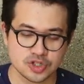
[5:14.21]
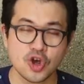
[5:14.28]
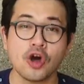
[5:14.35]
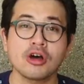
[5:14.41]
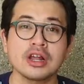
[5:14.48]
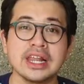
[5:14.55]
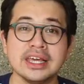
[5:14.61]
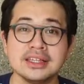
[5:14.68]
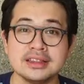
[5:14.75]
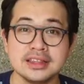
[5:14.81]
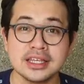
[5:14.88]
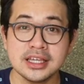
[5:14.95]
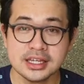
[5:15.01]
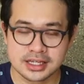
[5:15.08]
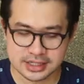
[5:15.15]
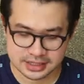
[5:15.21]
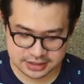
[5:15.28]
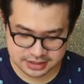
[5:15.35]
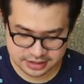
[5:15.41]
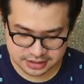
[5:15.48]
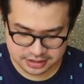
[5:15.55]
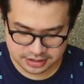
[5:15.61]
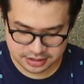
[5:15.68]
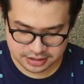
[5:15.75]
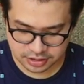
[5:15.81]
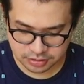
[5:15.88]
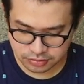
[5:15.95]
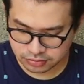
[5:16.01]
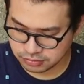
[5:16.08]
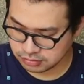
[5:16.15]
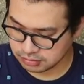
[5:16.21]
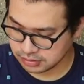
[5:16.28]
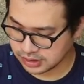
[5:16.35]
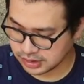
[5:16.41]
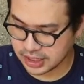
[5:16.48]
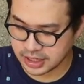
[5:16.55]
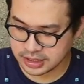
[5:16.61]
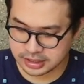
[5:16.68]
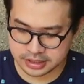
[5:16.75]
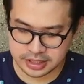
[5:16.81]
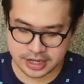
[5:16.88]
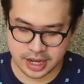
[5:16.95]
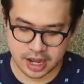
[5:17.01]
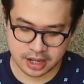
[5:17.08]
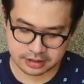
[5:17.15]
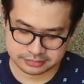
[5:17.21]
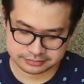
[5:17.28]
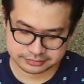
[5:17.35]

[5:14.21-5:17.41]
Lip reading: chocolatey yung cake niya.